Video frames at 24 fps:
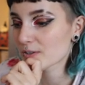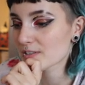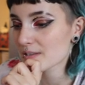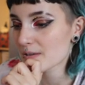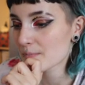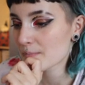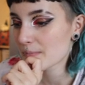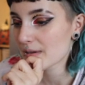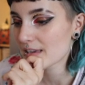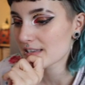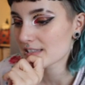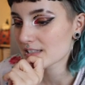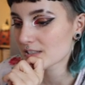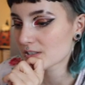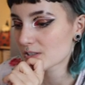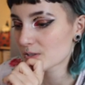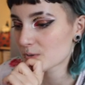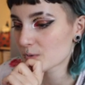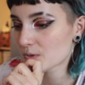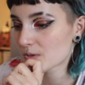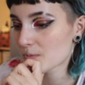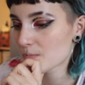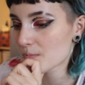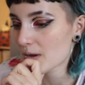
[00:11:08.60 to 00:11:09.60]
looks amazing
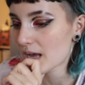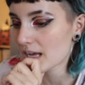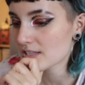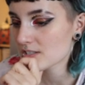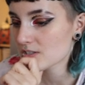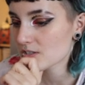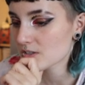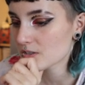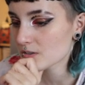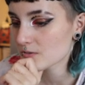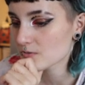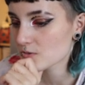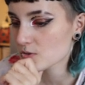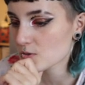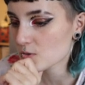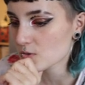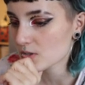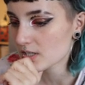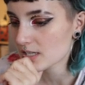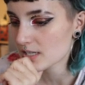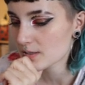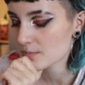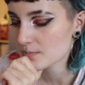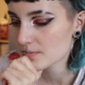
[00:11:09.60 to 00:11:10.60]
too. The Master of
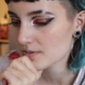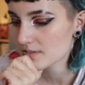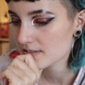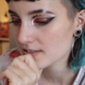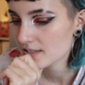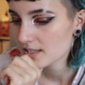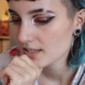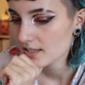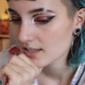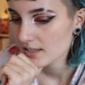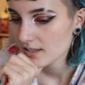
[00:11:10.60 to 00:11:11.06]
Dreams.